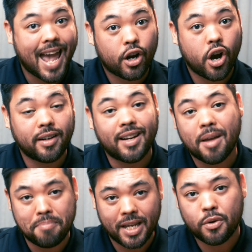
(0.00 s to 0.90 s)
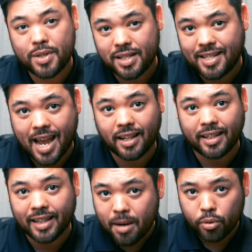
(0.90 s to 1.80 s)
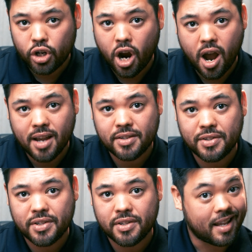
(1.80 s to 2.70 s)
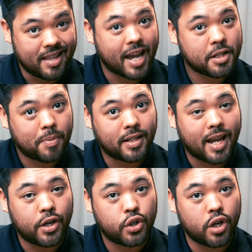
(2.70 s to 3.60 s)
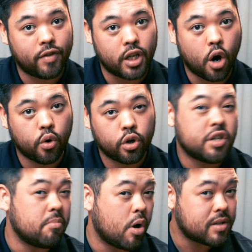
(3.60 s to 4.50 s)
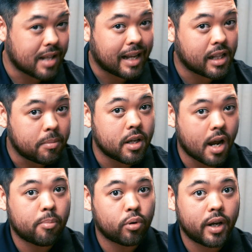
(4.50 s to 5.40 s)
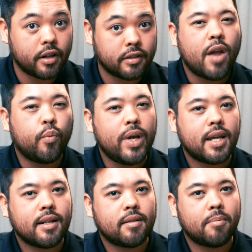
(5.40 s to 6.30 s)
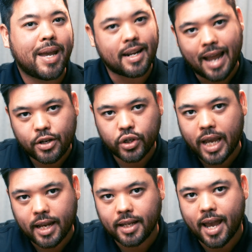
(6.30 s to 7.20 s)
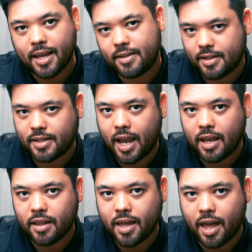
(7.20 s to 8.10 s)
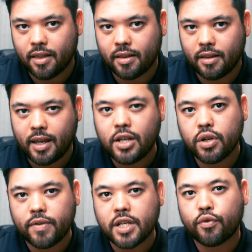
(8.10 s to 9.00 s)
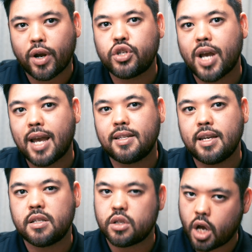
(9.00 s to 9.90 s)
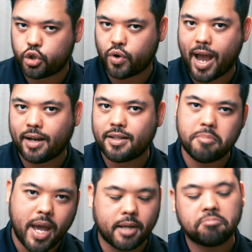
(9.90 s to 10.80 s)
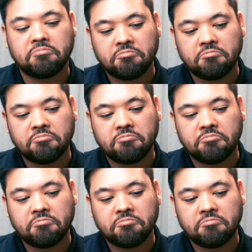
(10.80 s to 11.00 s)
Tack on ambiguously tallied labor costs and the expectation of the owner to most likely be an operator, and we can make an educated guess to say that each of these franchisees is on track to make